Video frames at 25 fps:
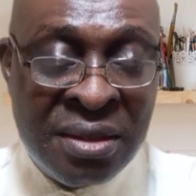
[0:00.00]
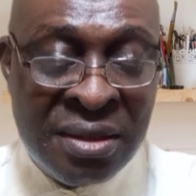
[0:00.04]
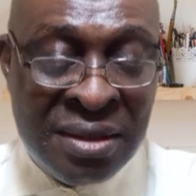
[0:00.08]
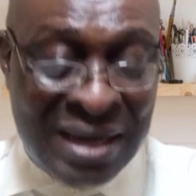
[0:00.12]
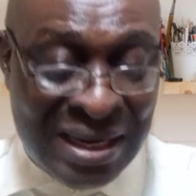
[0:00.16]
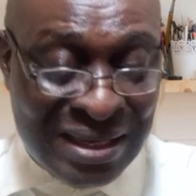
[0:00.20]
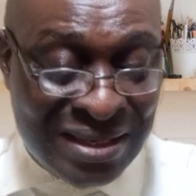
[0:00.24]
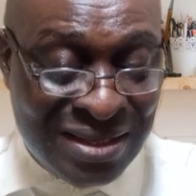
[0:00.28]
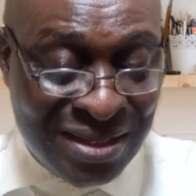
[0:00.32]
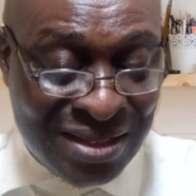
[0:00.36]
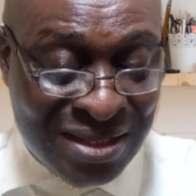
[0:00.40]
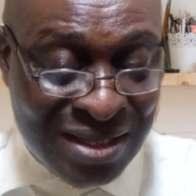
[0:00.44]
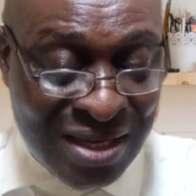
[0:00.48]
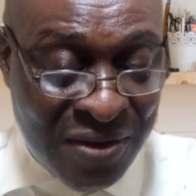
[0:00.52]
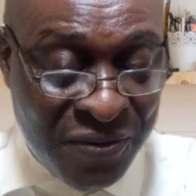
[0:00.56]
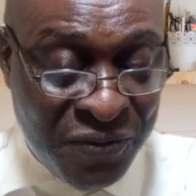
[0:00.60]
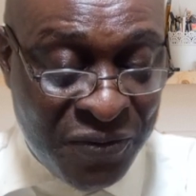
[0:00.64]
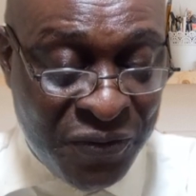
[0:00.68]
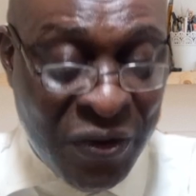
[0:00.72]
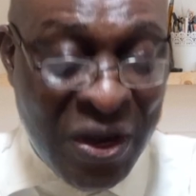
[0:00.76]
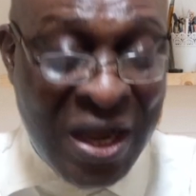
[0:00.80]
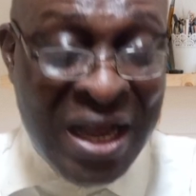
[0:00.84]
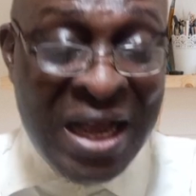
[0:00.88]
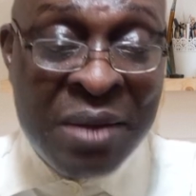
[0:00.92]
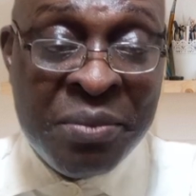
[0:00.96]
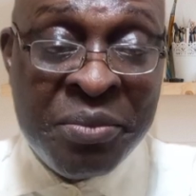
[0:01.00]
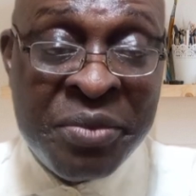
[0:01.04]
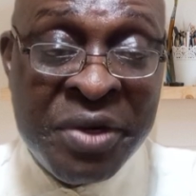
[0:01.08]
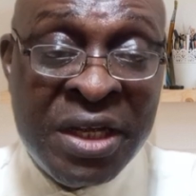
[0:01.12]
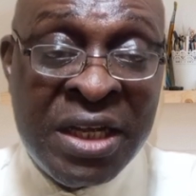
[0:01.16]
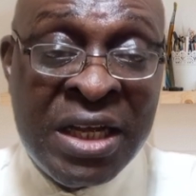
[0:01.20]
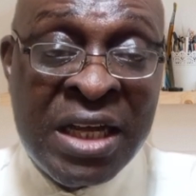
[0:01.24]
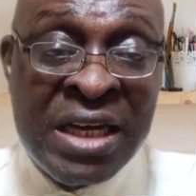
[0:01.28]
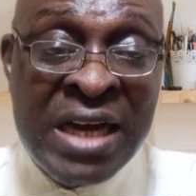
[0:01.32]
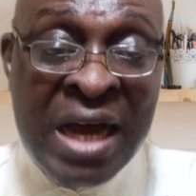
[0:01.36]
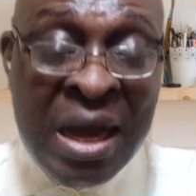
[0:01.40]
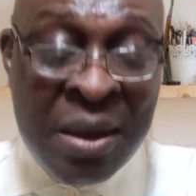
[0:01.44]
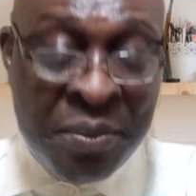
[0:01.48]
That is a fire
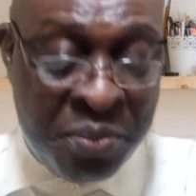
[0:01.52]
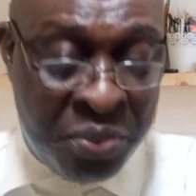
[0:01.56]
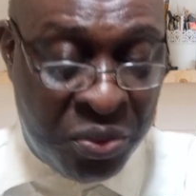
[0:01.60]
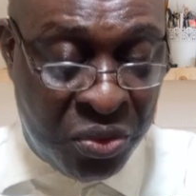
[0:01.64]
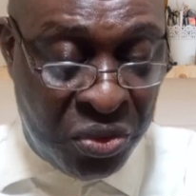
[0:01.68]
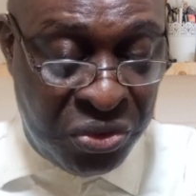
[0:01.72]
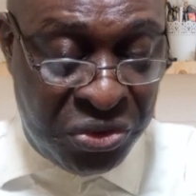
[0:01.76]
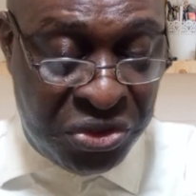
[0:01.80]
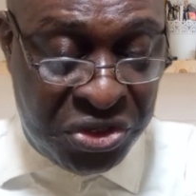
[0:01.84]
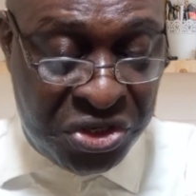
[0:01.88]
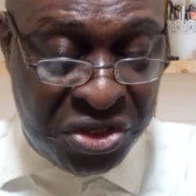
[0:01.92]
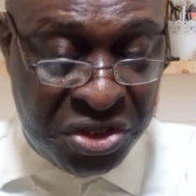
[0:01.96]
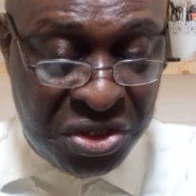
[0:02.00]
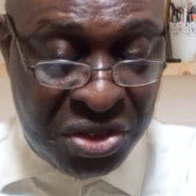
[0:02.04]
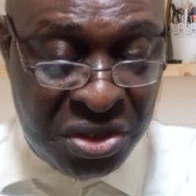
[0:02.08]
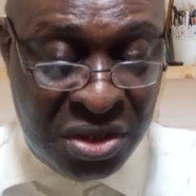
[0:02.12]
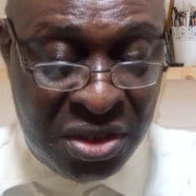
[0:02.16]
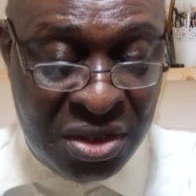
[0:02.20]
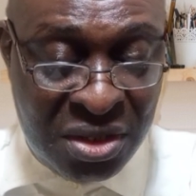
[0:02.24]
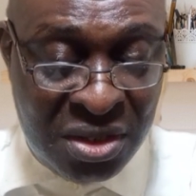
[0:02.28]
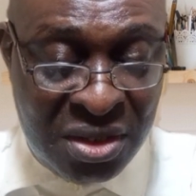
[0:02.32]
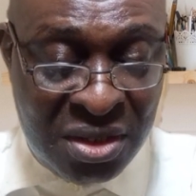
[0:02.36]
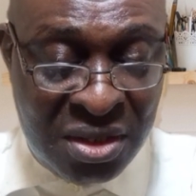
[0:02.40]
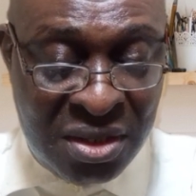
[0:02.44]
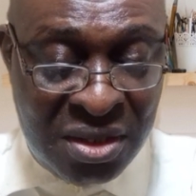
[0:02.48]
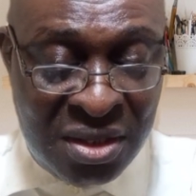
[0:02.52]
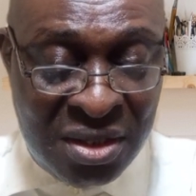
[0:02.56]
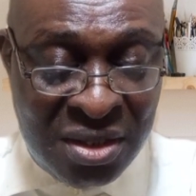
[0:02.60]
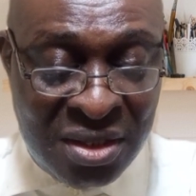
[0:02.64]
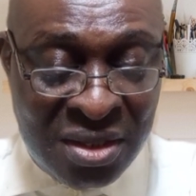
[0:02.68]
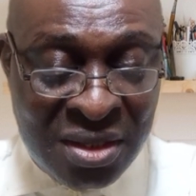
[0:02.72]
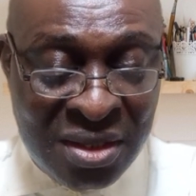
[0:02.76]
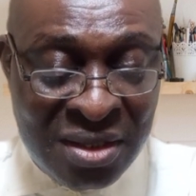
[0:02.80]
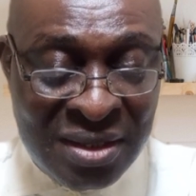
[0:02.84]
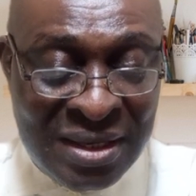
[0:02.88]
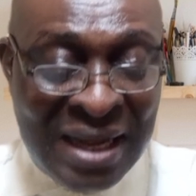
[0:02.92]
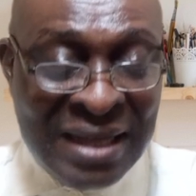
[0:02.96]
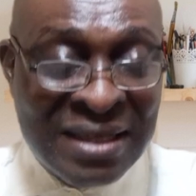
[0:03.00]
brigade approach
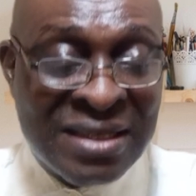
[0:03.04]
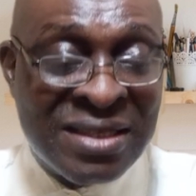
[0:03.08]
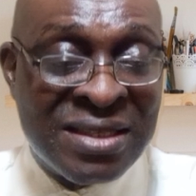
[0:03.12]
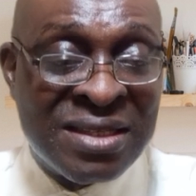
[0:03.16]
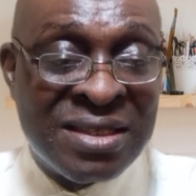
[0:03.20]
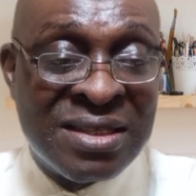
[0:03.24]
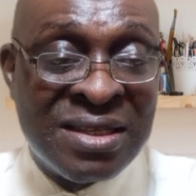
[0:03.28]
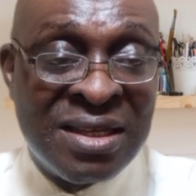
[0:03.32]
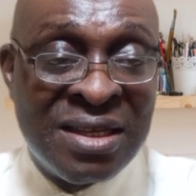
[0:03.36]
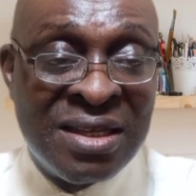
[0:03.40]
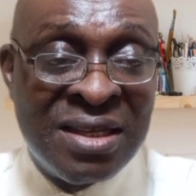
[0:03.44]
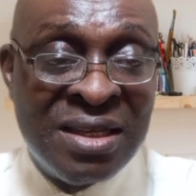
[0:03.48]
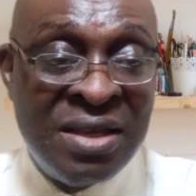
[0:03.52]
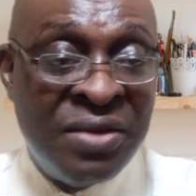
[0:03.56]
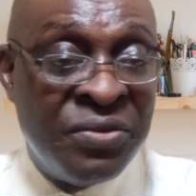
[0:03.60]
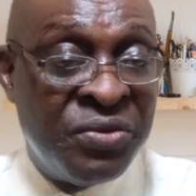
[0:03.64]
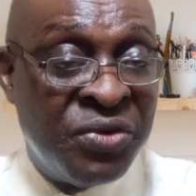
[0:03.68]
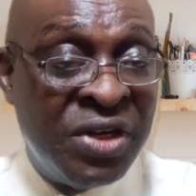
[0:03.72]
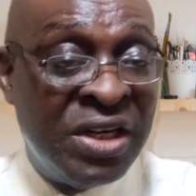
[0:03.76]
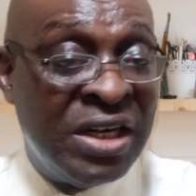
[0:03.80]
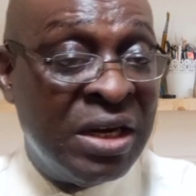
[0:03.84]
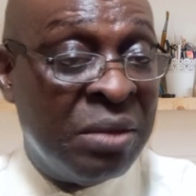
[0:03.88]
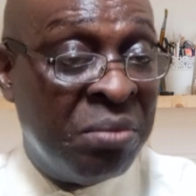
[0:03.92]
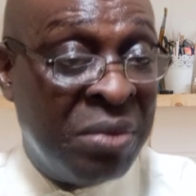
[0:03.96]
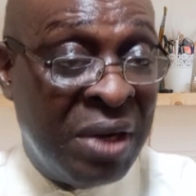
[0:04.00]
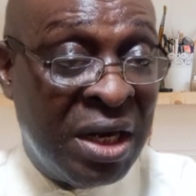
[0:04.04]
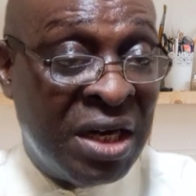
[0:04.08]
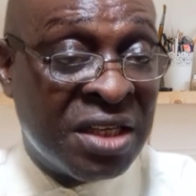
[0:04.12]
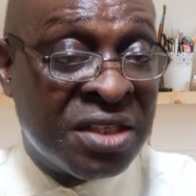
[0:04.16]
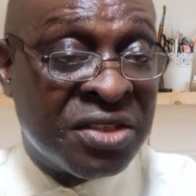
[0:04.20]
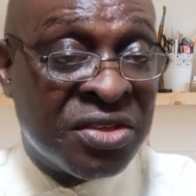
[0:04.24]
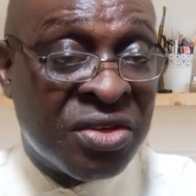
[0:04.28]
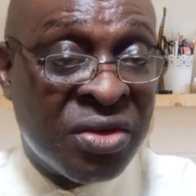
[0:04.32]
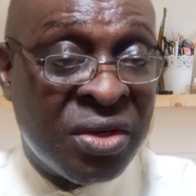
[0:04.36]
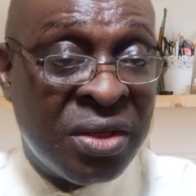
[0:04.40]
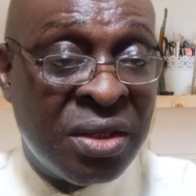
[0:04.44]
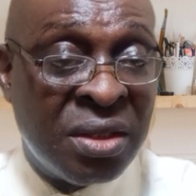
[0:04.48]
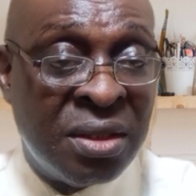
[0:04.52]
that even the
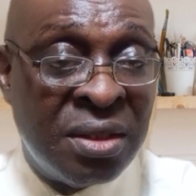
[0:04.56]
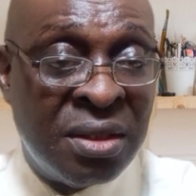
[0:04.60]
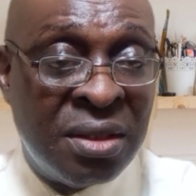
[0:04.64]
military,